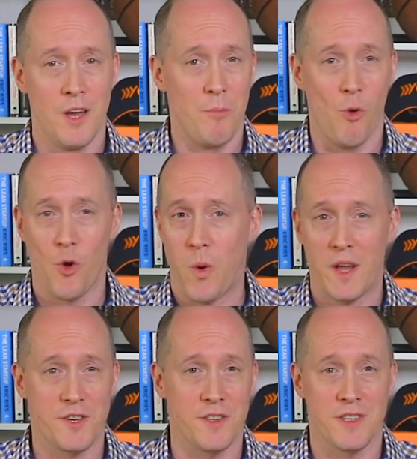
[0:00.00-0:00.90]
more
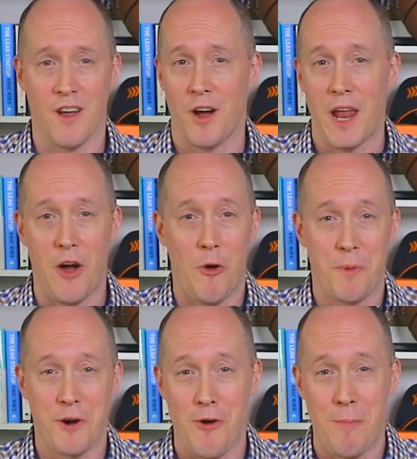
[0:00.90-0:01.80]
questions can't help
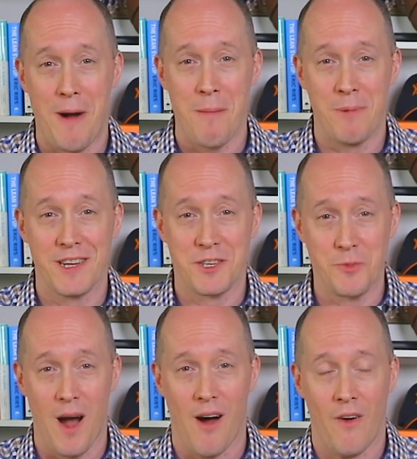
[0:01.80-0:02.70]
but crop up as
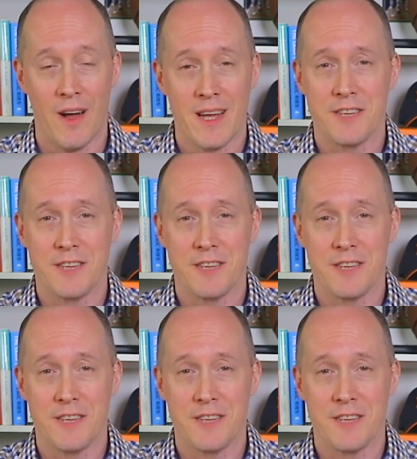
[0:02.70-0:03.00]
well.